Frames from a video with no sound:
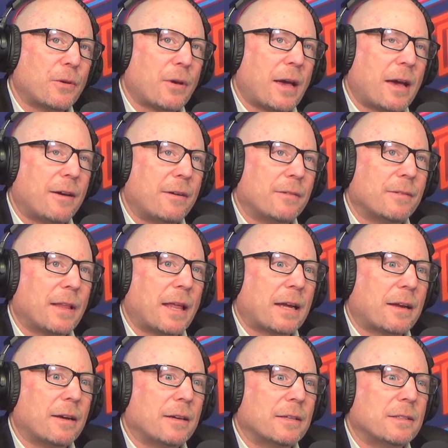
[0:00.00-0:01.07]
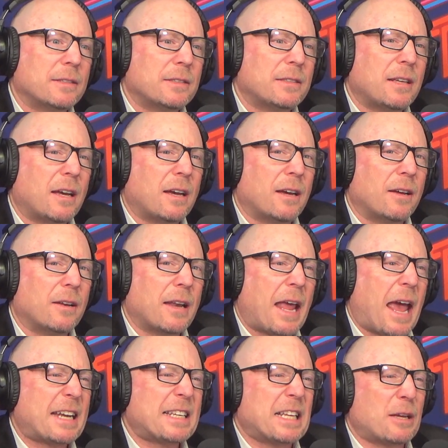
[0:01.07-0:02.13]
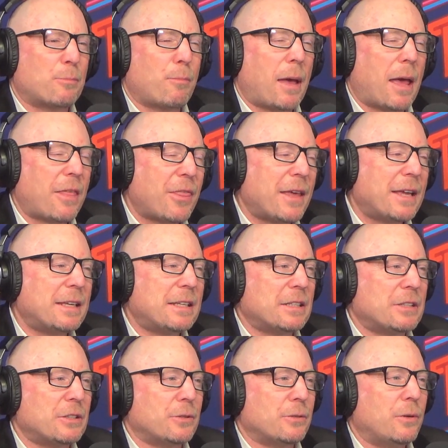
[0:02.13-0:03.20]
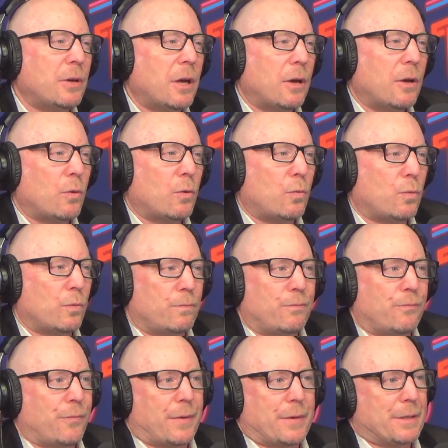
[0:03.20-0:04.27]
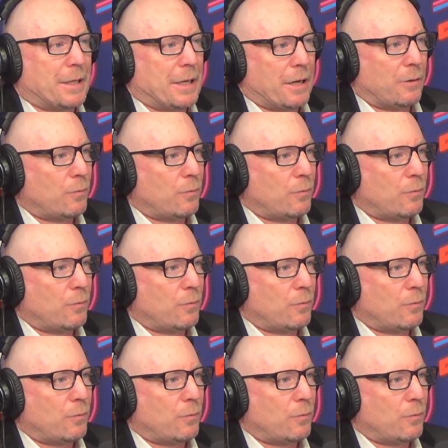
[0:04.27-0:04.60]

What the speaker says: you have like an acting method. Did you, you know?